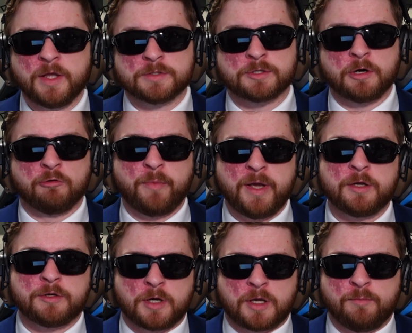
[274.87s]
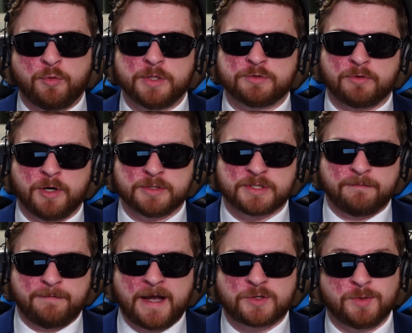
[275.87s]
So our remaining talking points regards the
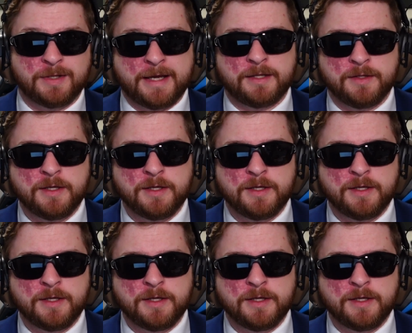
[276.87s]
factual and